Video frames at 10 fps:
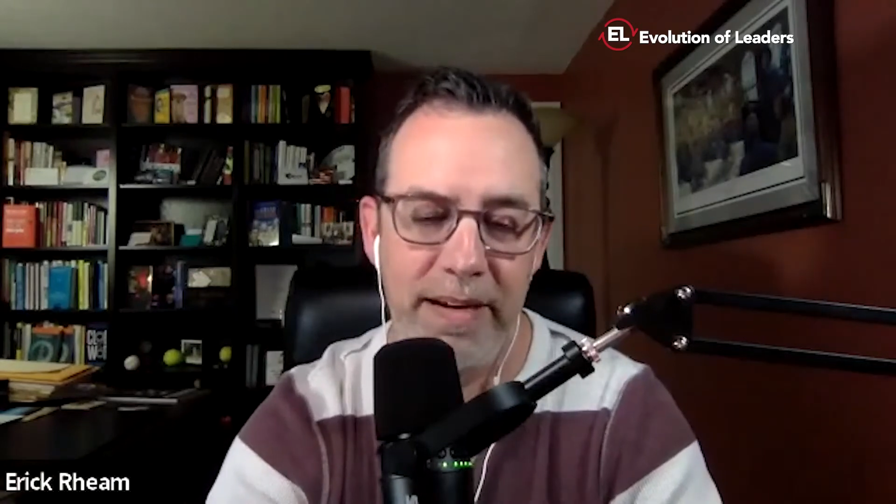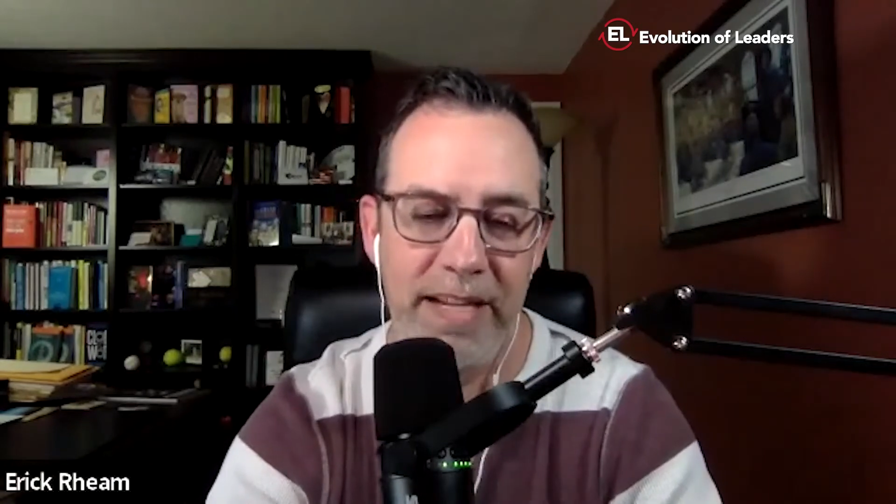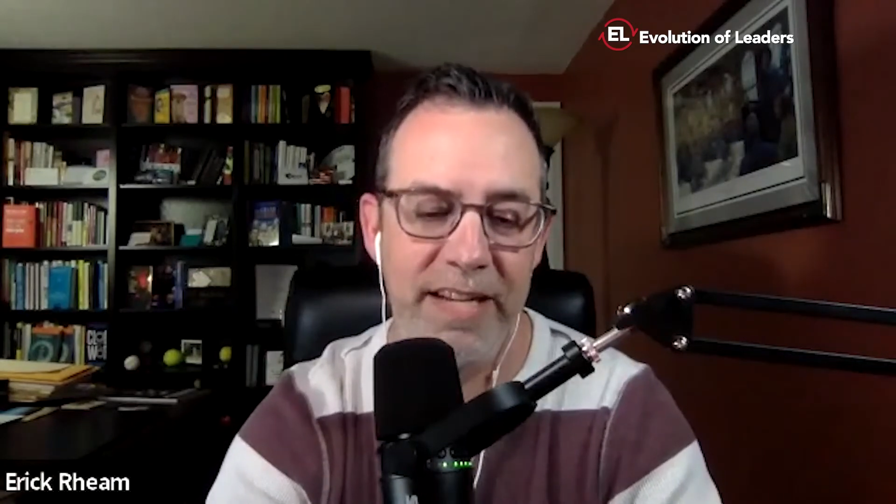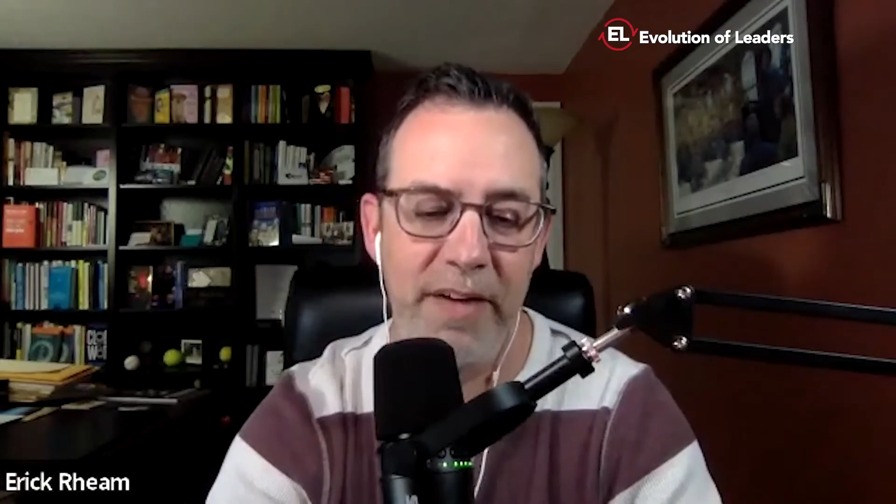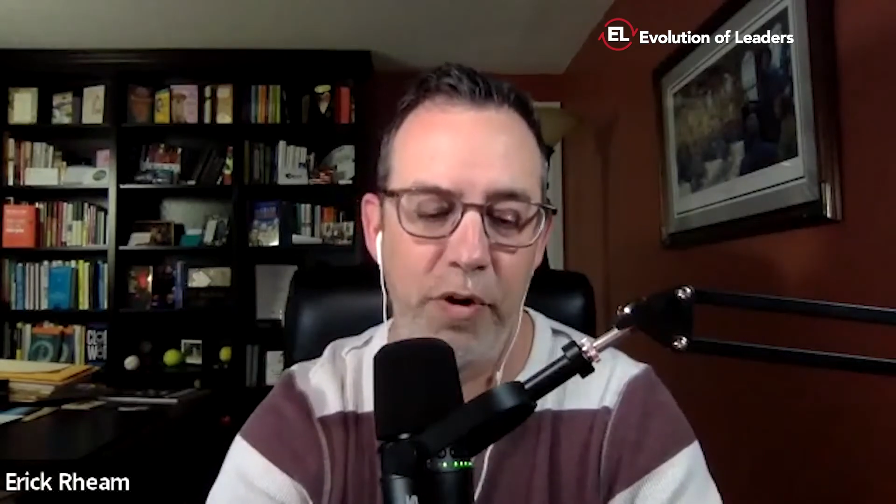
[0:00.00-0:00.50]

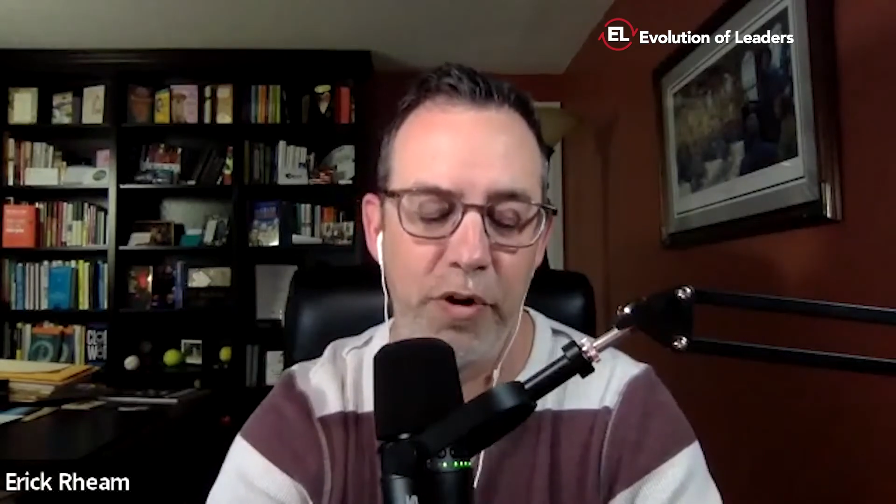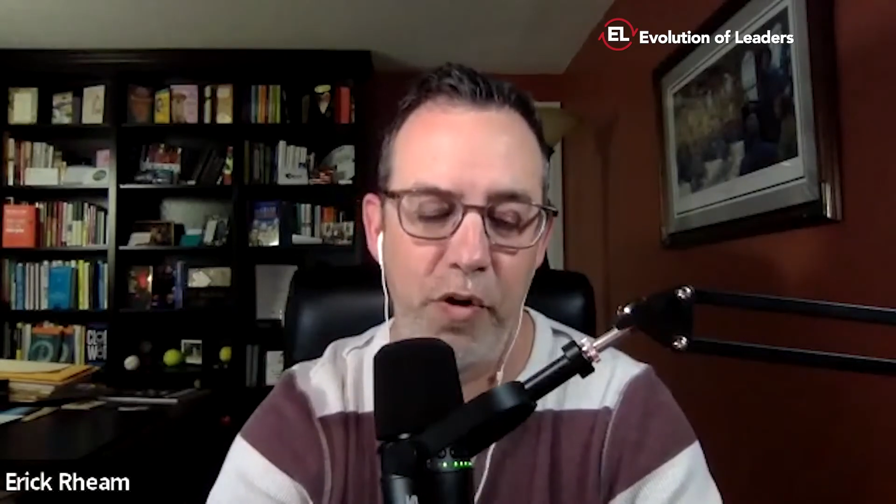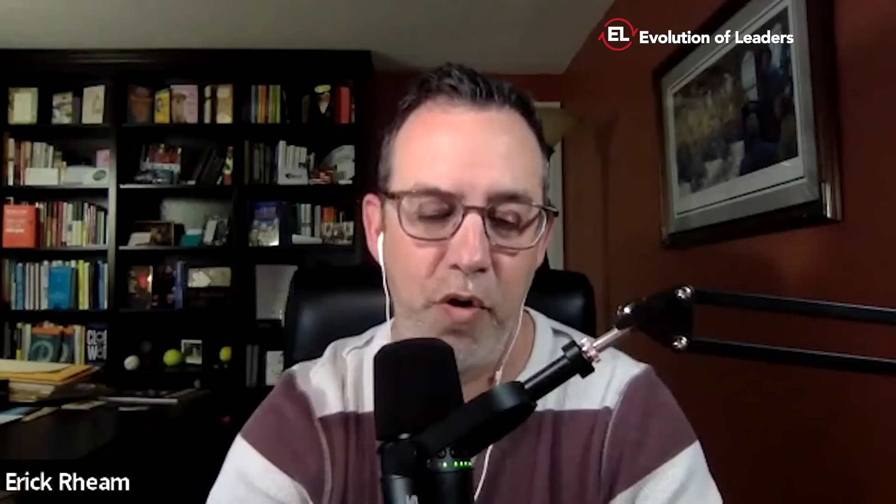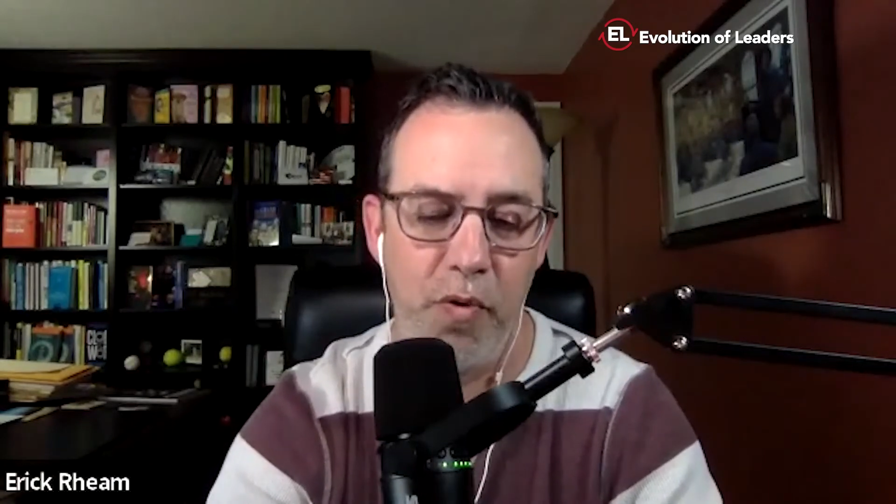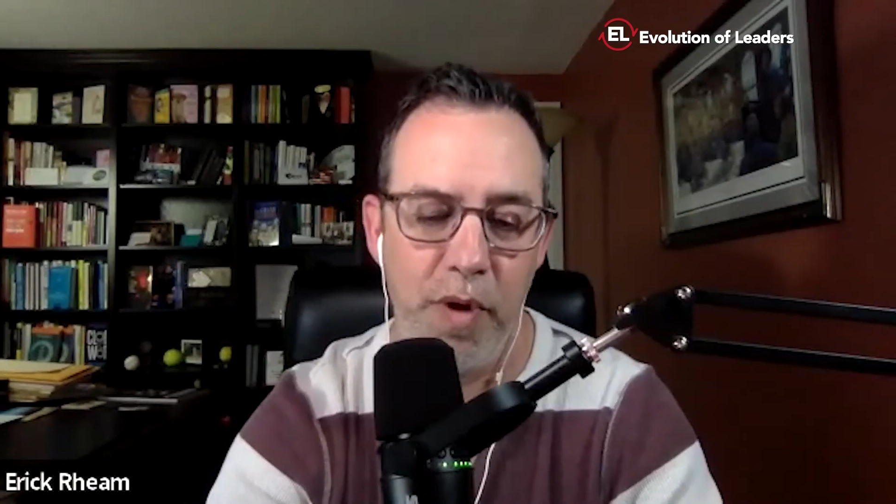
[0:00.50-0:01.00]
It's never going to
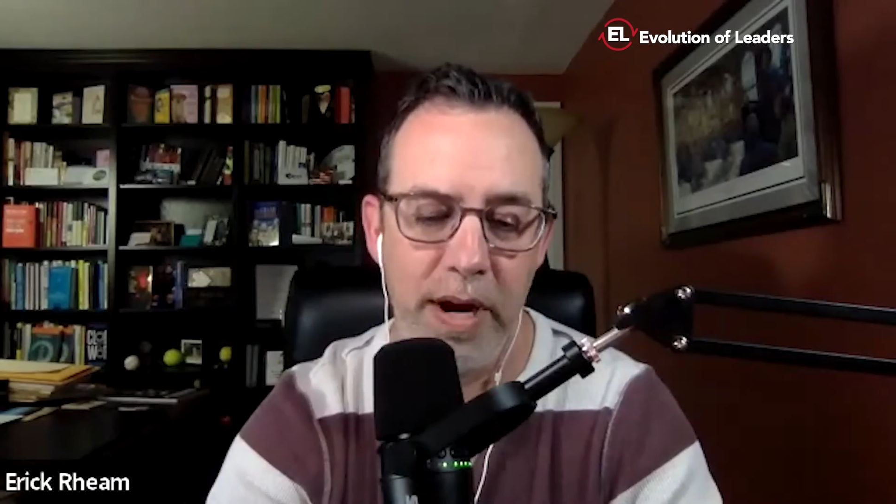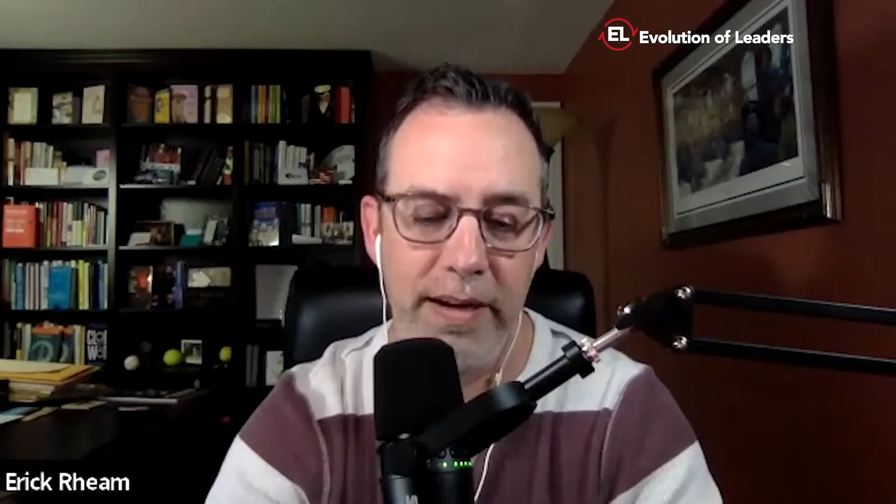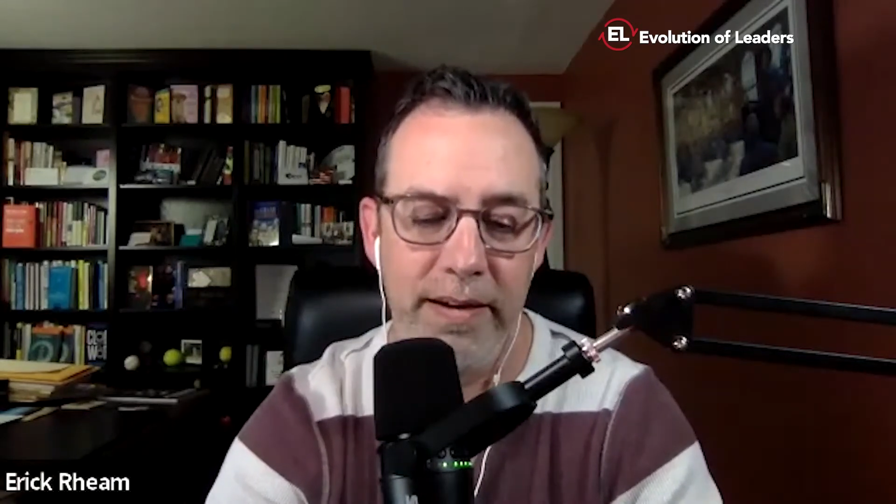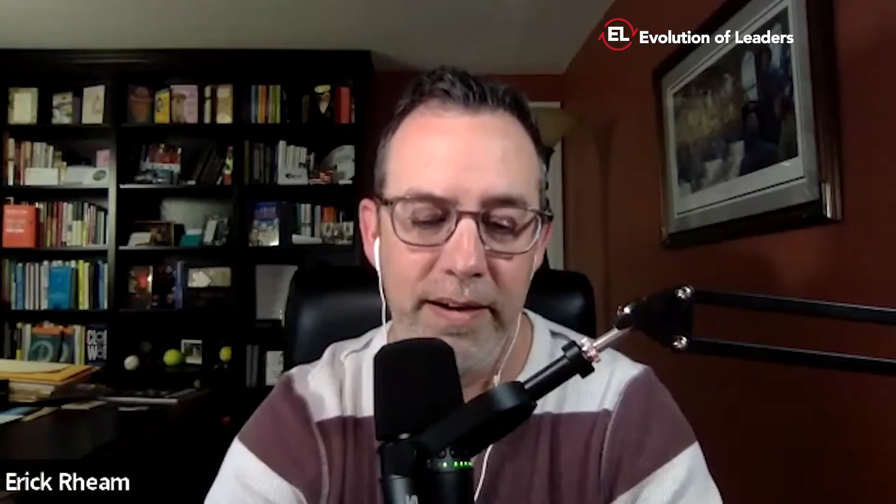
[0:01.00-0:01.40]
go away.